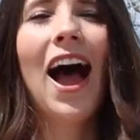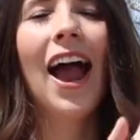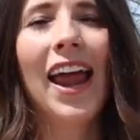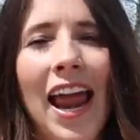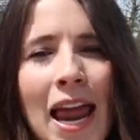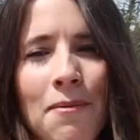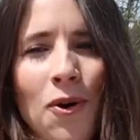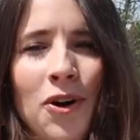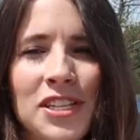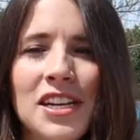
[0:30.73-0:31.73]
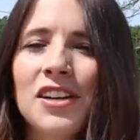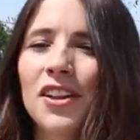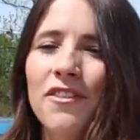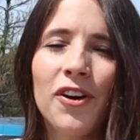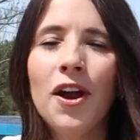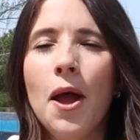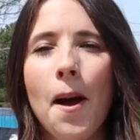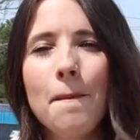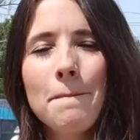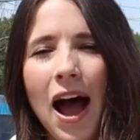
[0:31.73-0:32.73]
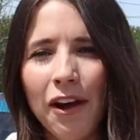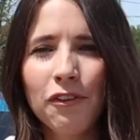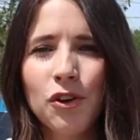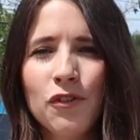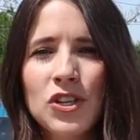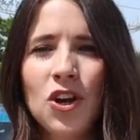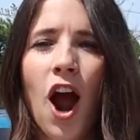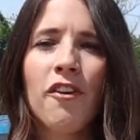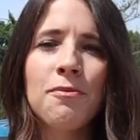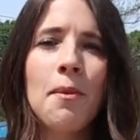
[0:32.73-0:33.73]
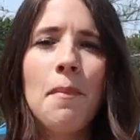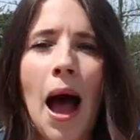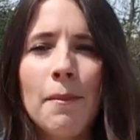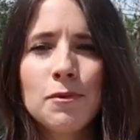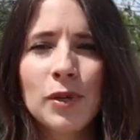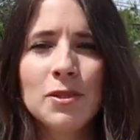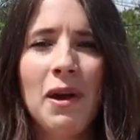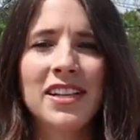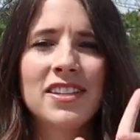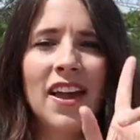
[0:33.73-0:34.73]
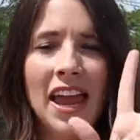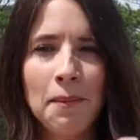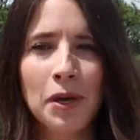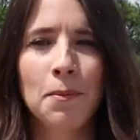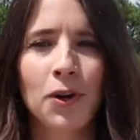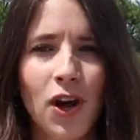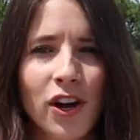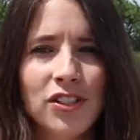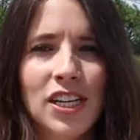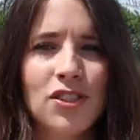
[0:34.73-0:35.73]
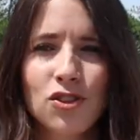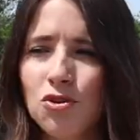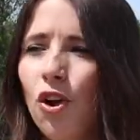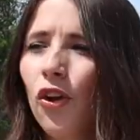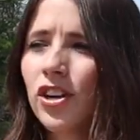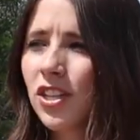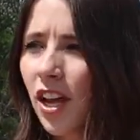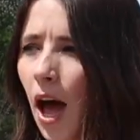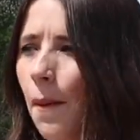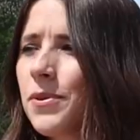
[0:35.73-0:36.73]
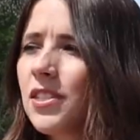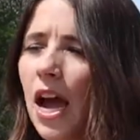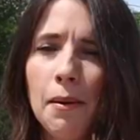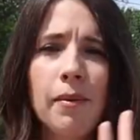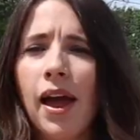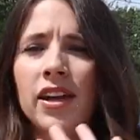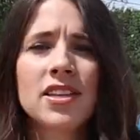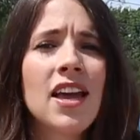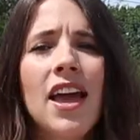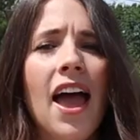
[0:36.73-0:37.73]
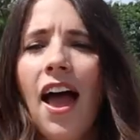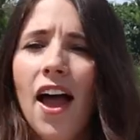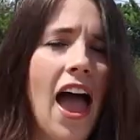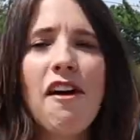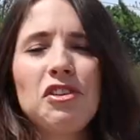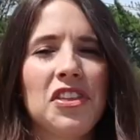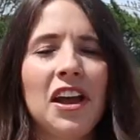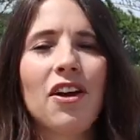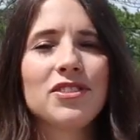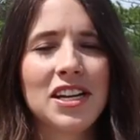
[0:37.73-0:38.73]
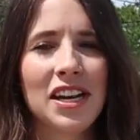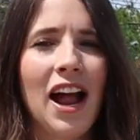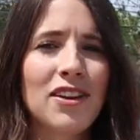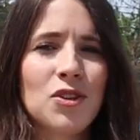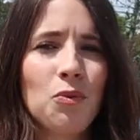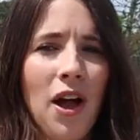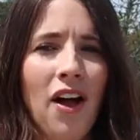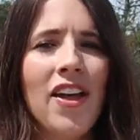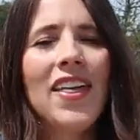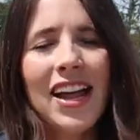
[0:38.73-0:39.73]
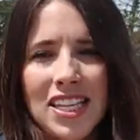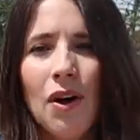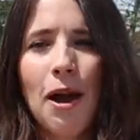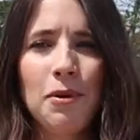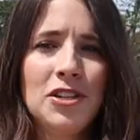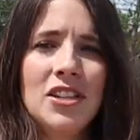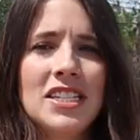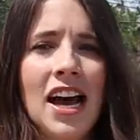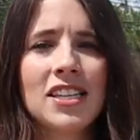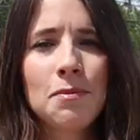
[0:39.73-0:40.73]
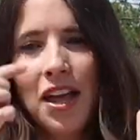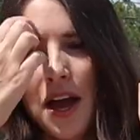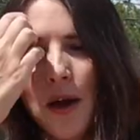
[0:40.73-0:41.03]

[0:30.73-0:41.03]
I am going to deliver my review of this car from a mom's perspective, and I'm gonna put car seats, strollers, cups, diaper bags, everything else in it as well. And that's how I put it to the test.